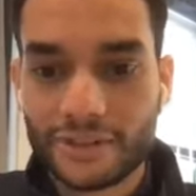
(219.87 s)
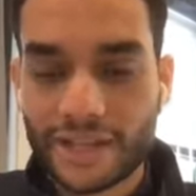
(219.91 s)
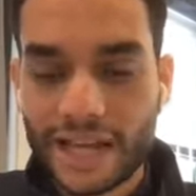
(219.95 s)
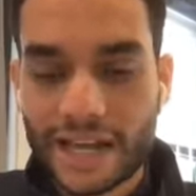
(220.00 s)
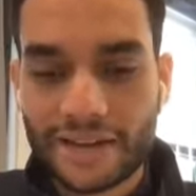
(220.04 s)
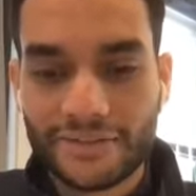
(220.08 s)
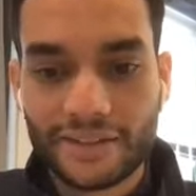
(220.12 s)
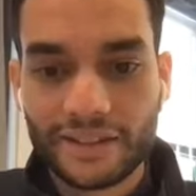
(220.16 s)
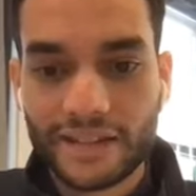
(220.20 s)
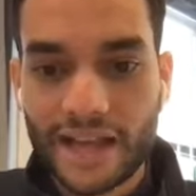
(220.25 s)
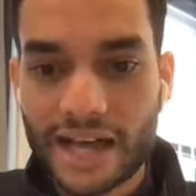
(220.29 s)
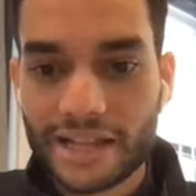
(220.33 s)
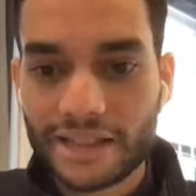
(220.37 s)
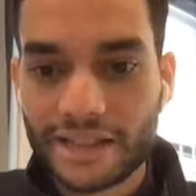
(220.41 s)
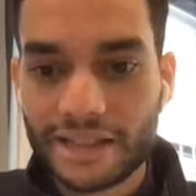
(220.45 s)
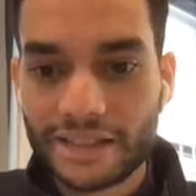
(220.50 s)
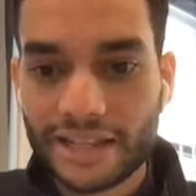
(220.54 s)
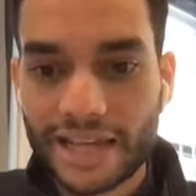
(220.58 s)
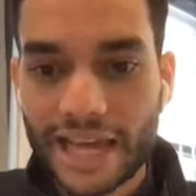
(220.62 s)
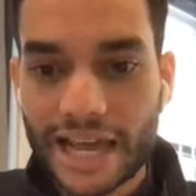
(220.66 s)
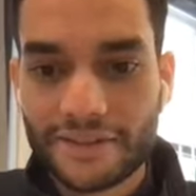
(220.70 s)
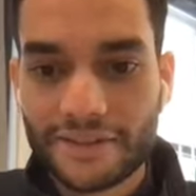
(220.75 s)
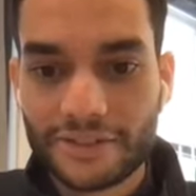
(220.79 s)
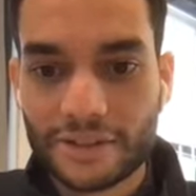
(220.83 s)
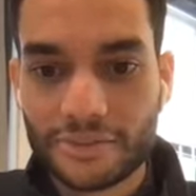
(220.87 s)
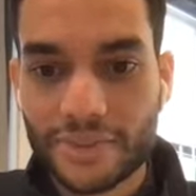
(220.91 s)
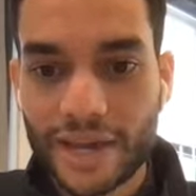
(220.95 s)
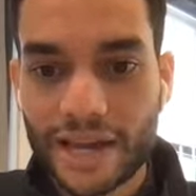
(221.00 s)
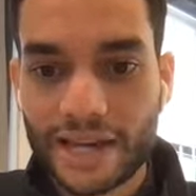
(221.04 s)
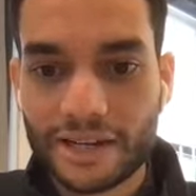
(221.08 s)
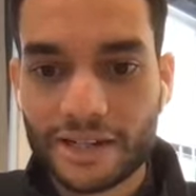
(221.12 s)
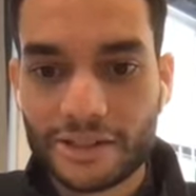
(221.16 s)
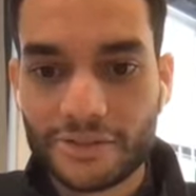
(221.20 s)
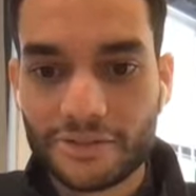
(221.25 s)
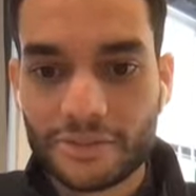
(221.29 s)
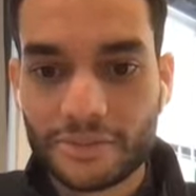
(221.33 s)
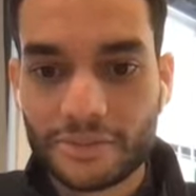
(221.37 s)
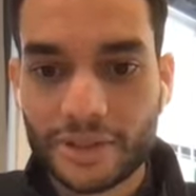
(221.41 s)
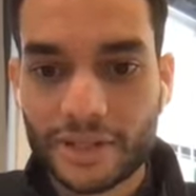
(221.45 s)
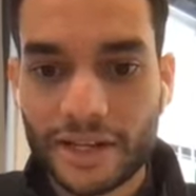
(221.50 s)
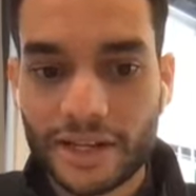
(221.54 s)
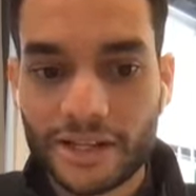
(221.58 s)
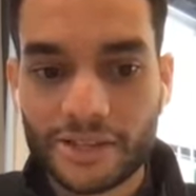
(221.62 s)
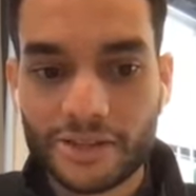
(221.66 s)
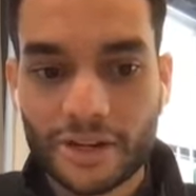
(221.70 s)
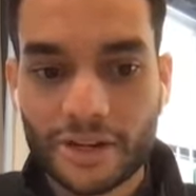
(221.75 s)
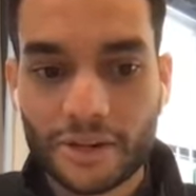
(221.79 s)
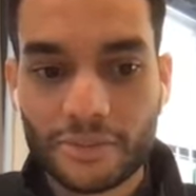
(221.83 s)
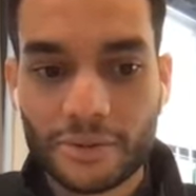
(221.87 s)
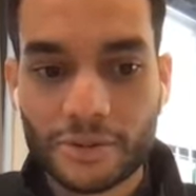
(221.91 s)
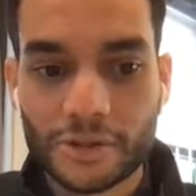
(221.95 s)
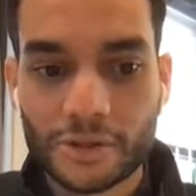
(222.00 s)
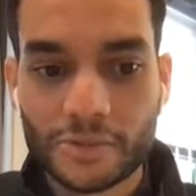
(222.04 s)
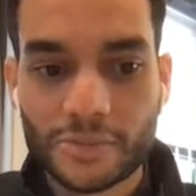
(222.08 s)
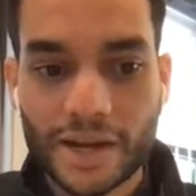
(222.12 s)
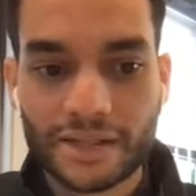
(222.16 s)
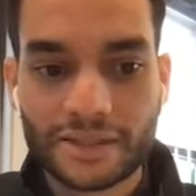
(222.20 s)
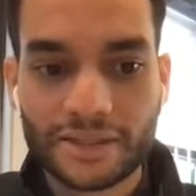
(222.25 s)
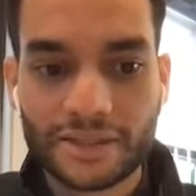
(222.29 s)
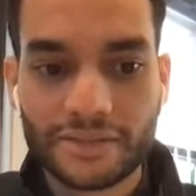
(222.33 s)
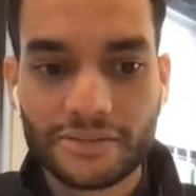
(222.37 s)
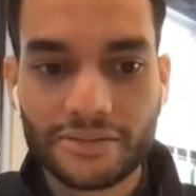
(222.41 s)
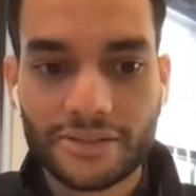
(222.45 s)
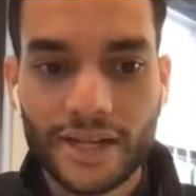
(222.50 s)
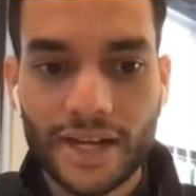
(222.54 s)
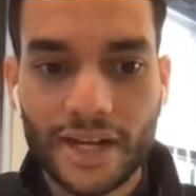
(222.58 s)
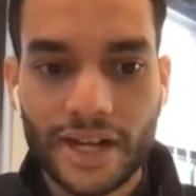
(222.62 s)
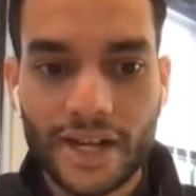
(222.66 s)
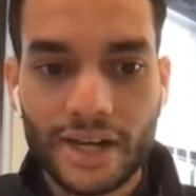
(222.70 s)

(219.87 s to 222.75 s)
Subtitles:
They have a lot that they have to manage from an HR perspective.